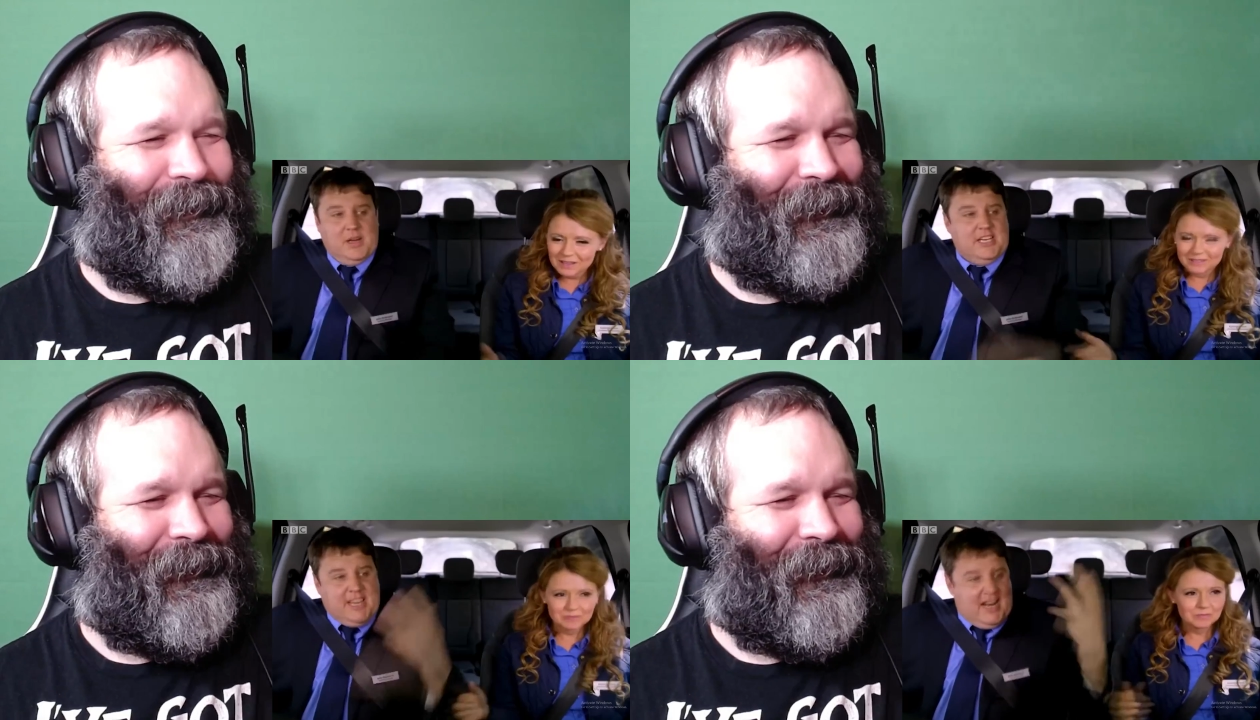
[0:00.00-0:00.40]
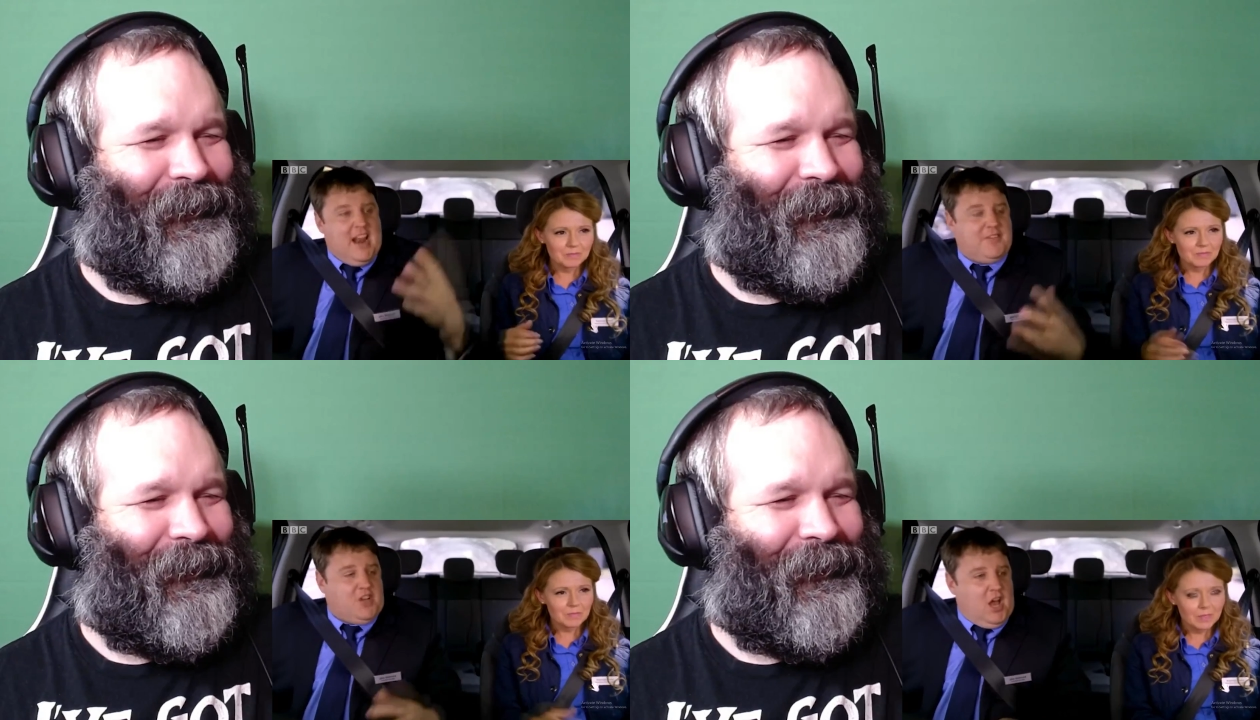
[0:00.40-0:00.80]
Speaker 1: did you didn't have
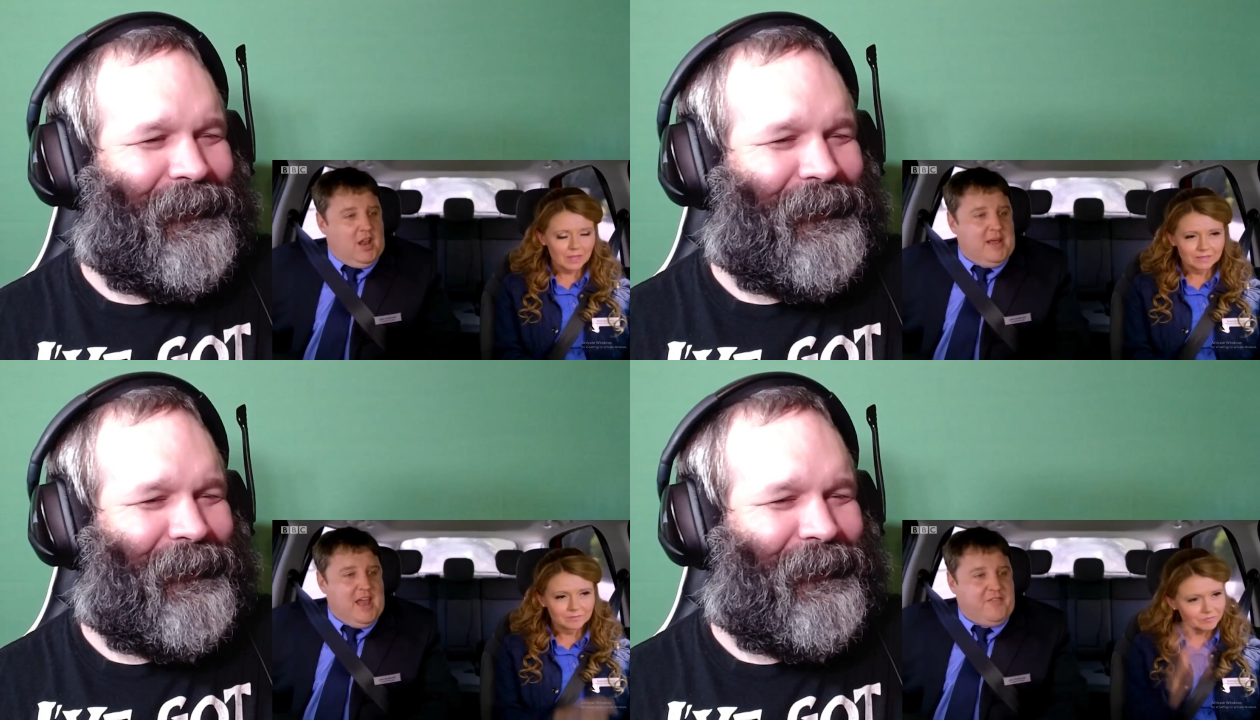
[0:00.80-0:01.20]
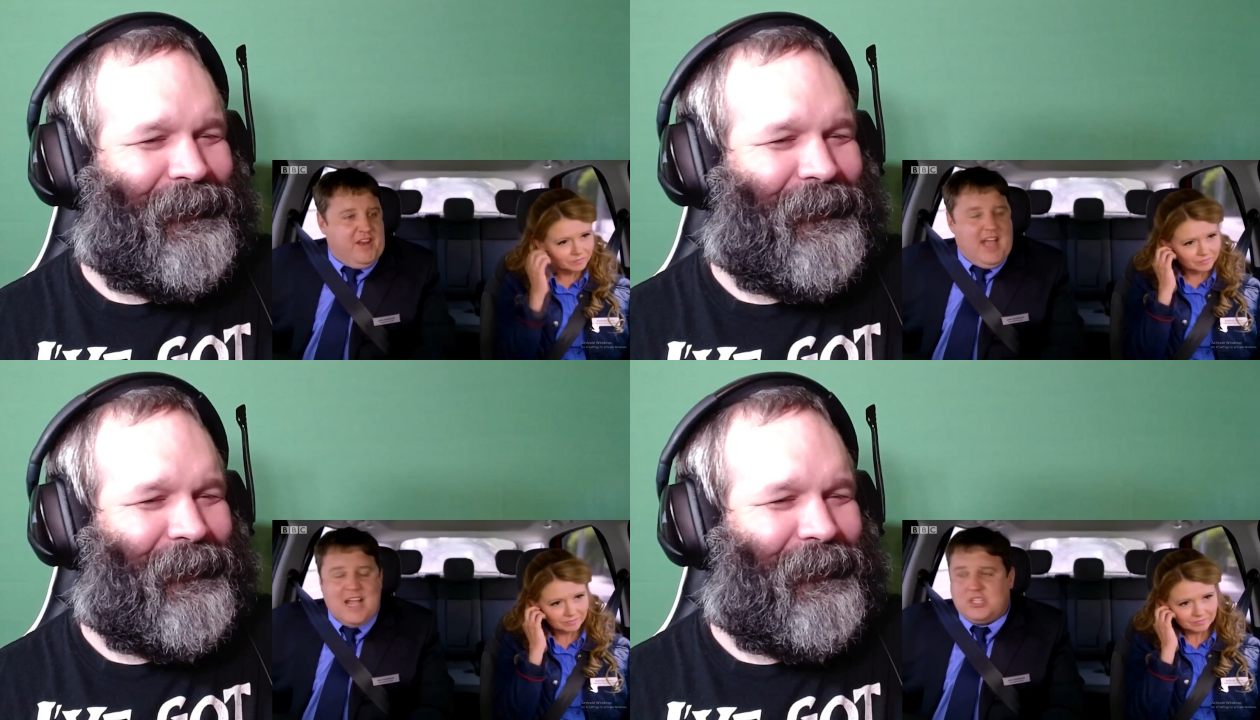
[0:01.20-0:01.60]
call him an effing
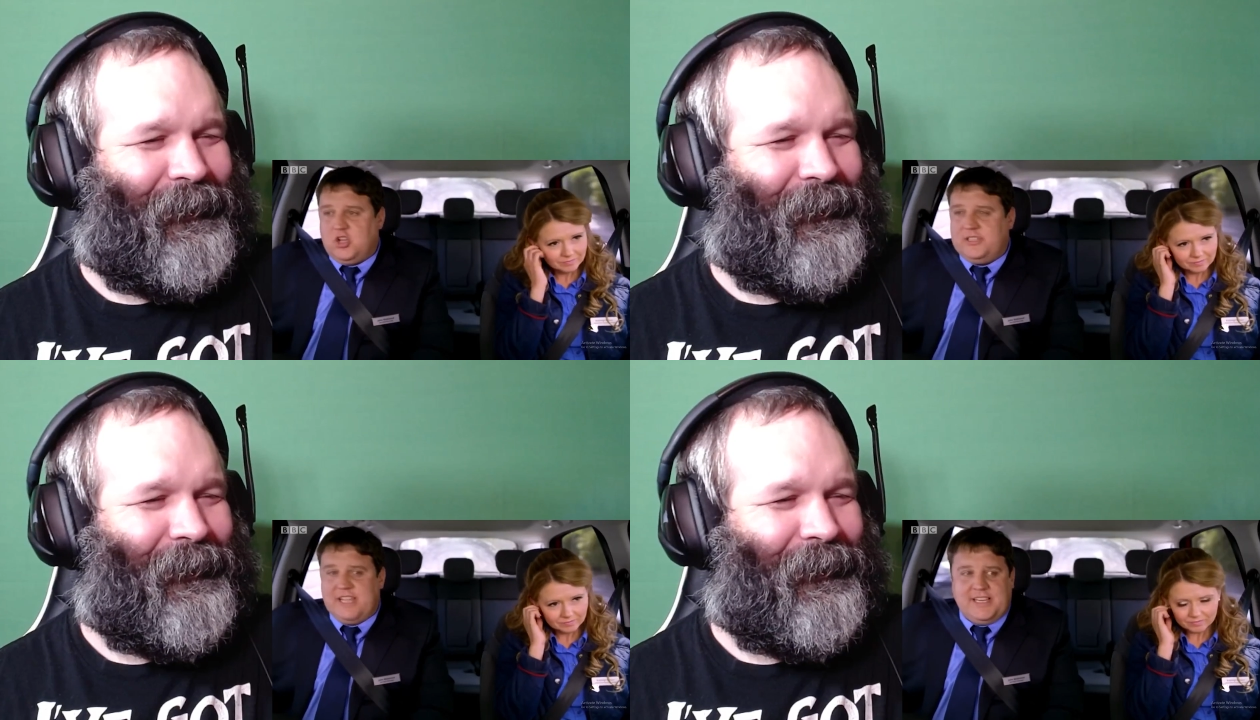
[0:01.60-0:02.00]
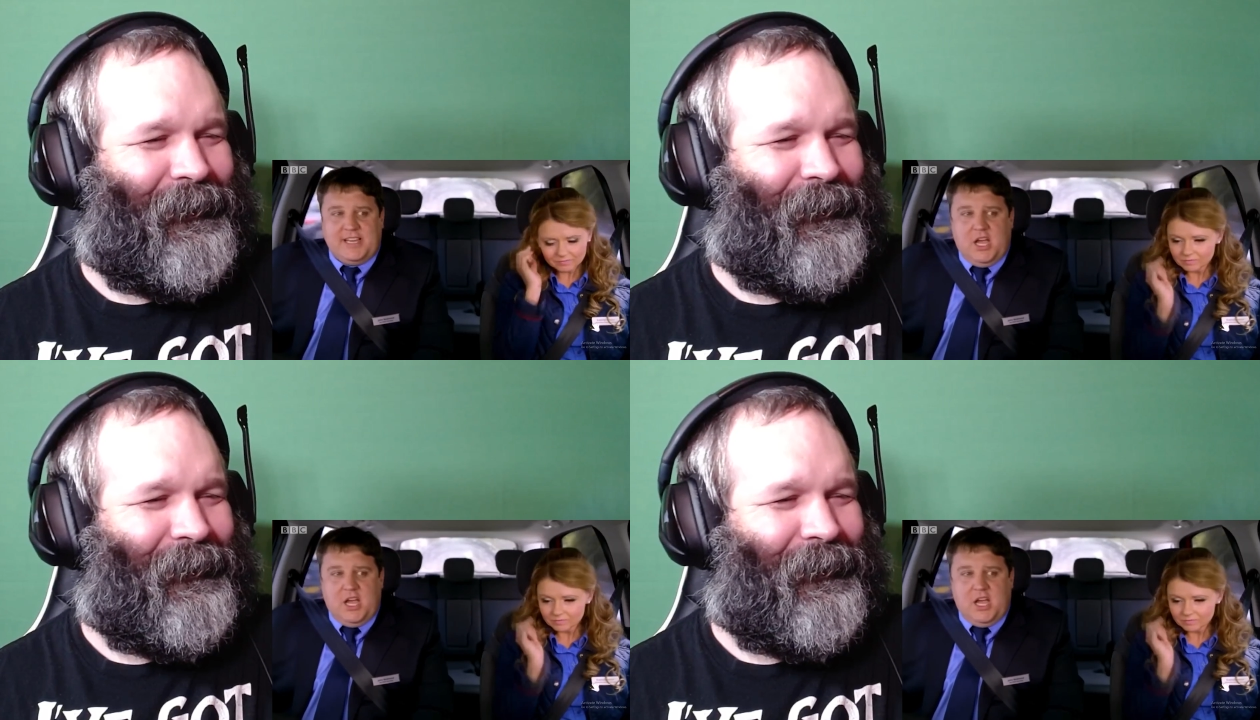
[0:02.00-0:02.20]
arsehole, did you?